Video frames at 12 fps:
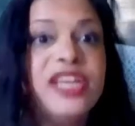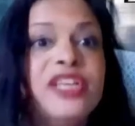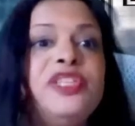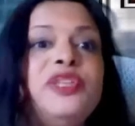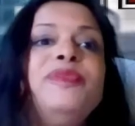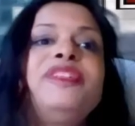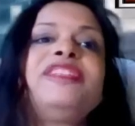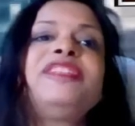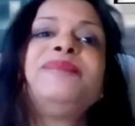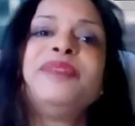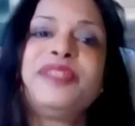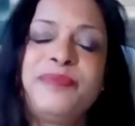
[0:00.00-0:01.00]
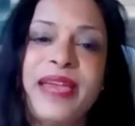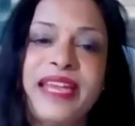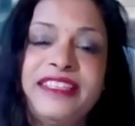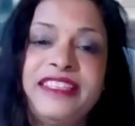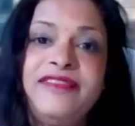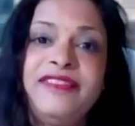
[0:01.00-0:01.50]
To put it in
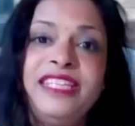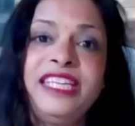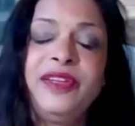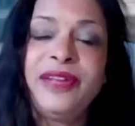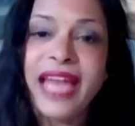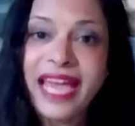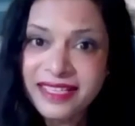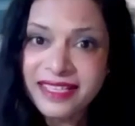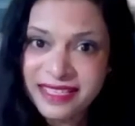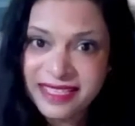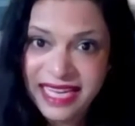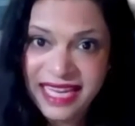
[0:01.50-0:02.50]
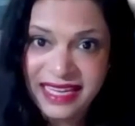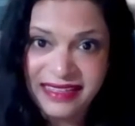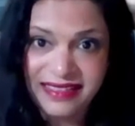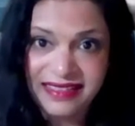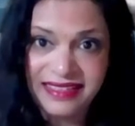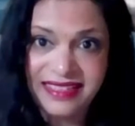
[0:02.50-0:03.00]
perspective, the United
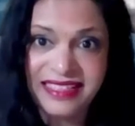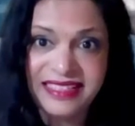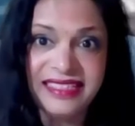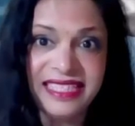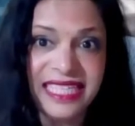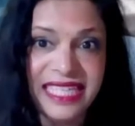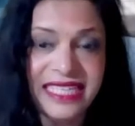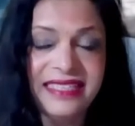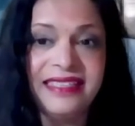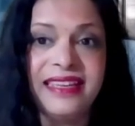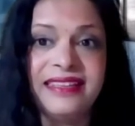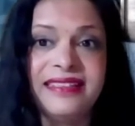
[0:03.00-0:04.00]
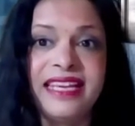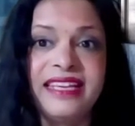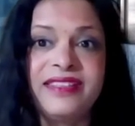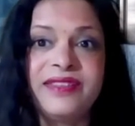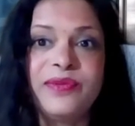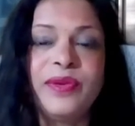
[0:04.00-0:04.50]
States still leads the
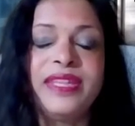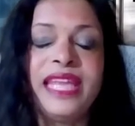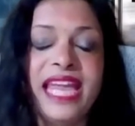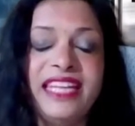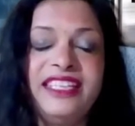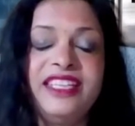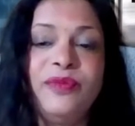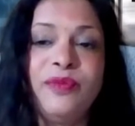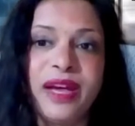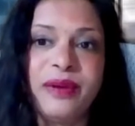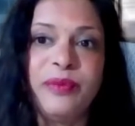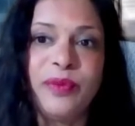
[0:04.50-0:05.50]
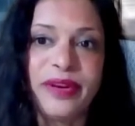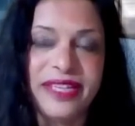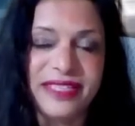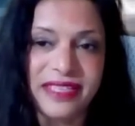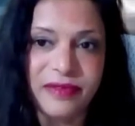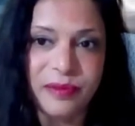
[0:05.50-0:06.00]
index with
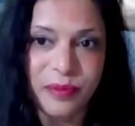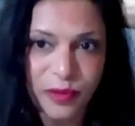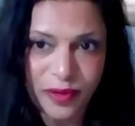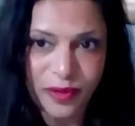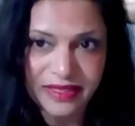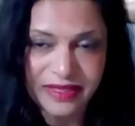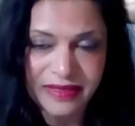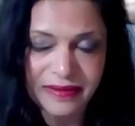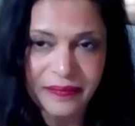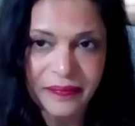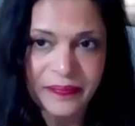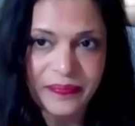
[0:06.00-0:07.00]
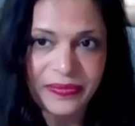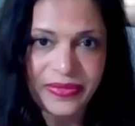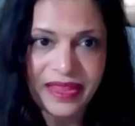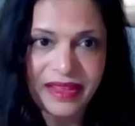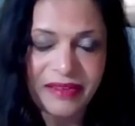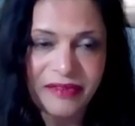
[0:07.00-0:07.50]
81.7 points,
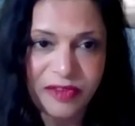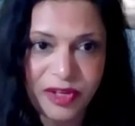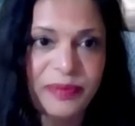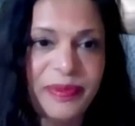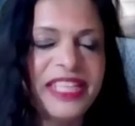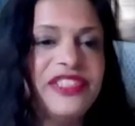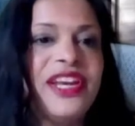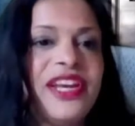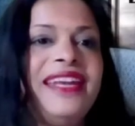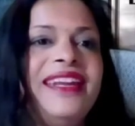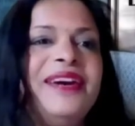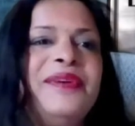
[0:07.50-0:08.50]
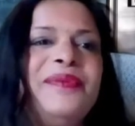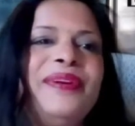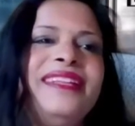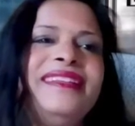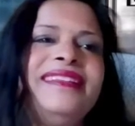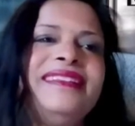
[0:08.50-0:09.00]
followed by China
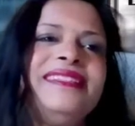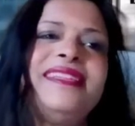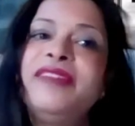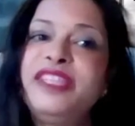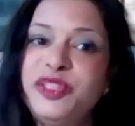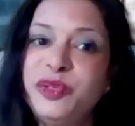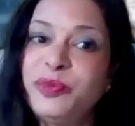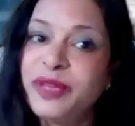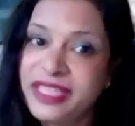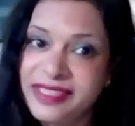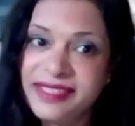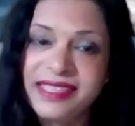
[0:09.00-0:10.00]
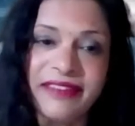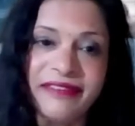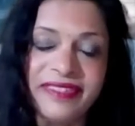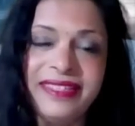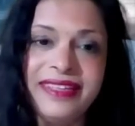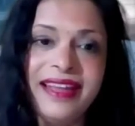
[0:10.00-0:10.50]
with the
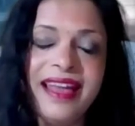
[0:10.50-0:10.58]
72.7.